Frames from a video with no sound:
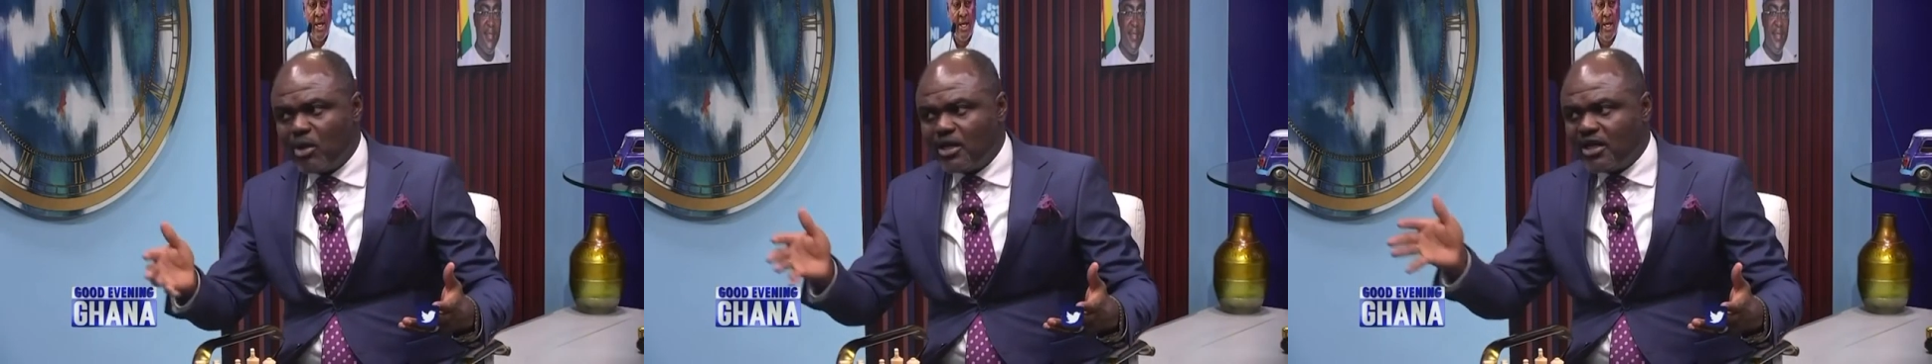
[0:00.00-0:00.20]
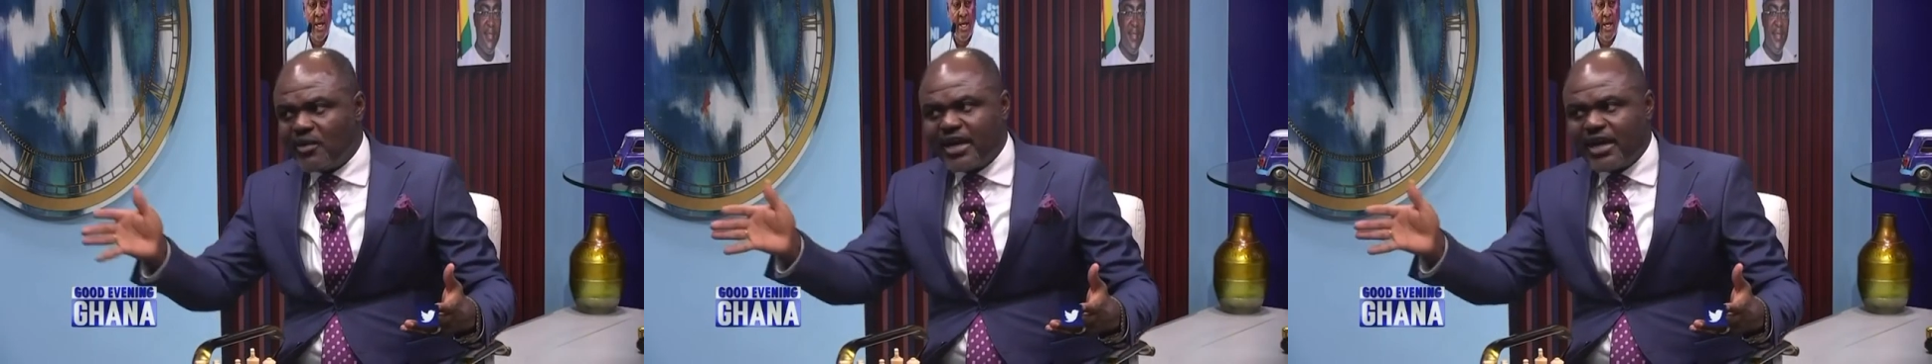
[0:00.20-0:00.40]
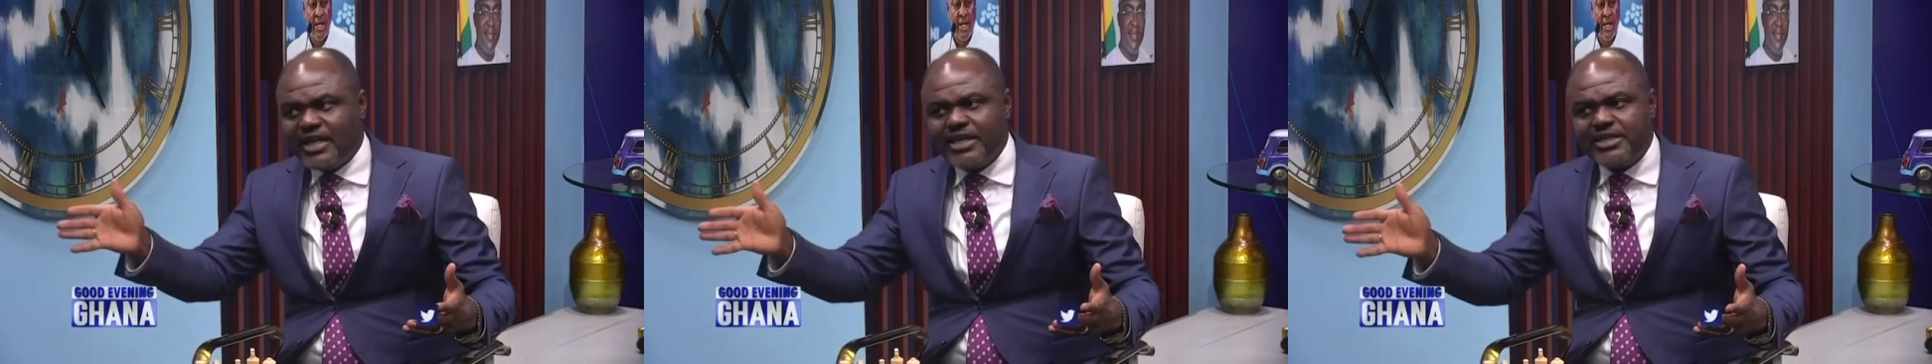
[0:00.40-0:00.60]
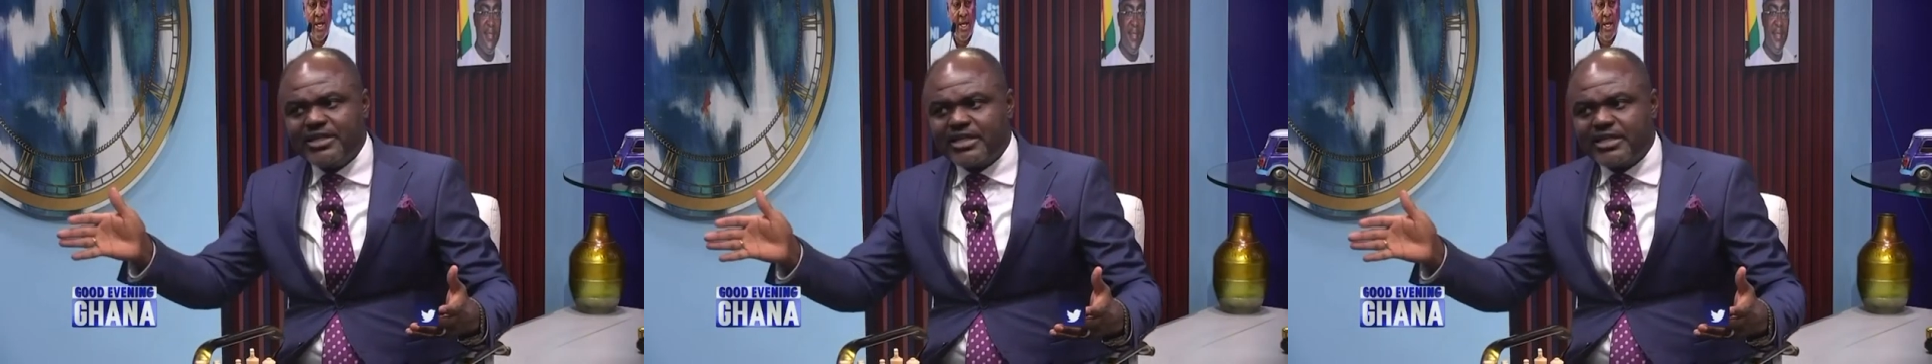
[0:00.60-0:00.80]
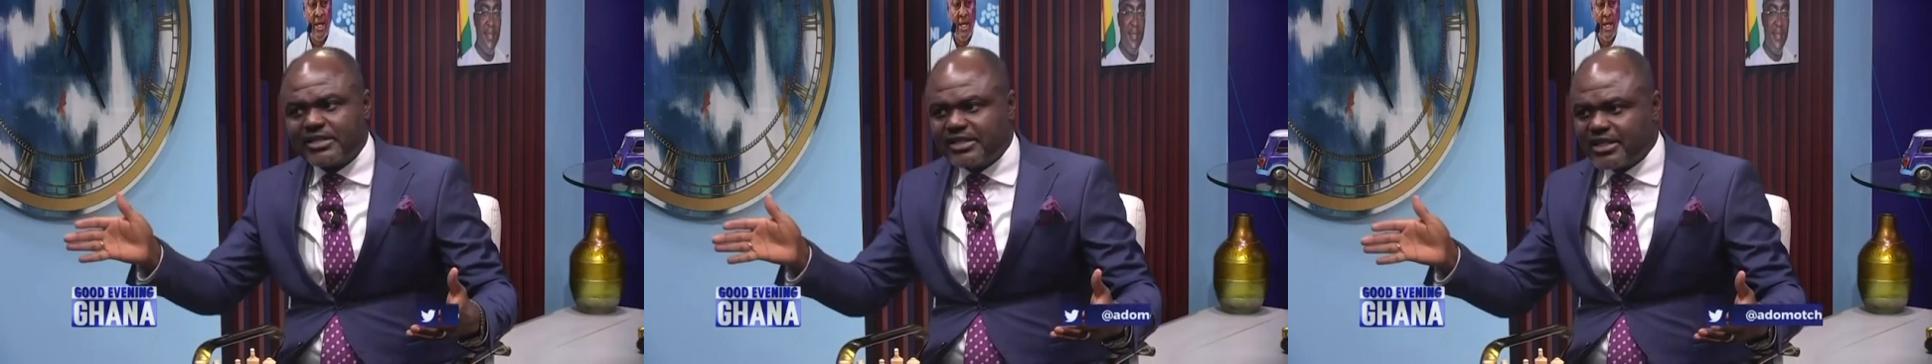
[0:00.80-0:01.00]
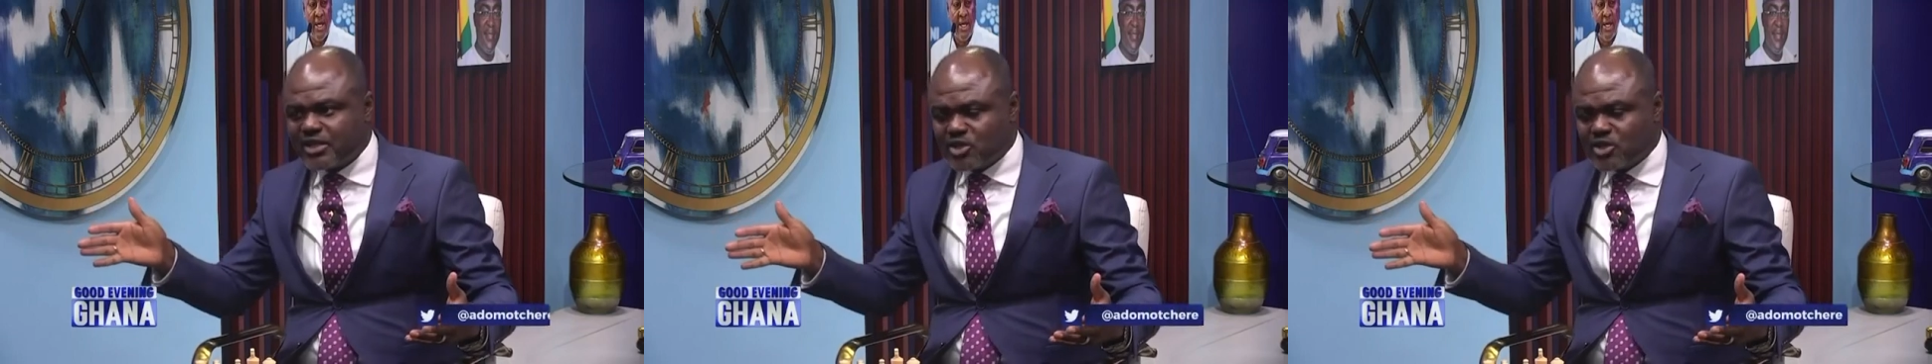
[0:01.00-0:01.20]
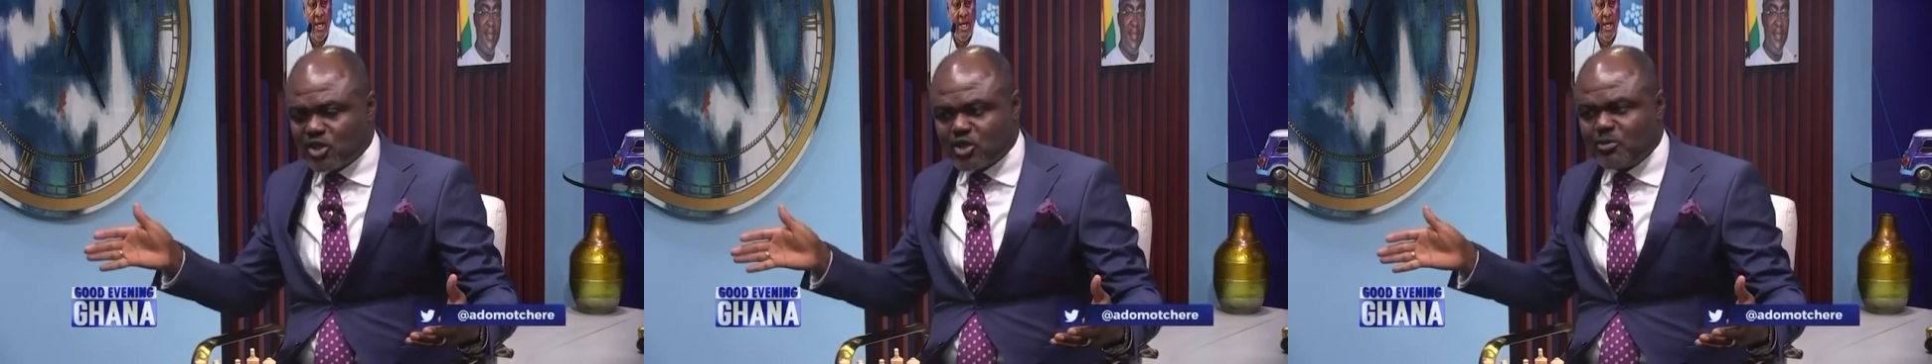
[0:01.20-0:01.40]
there are intercessors,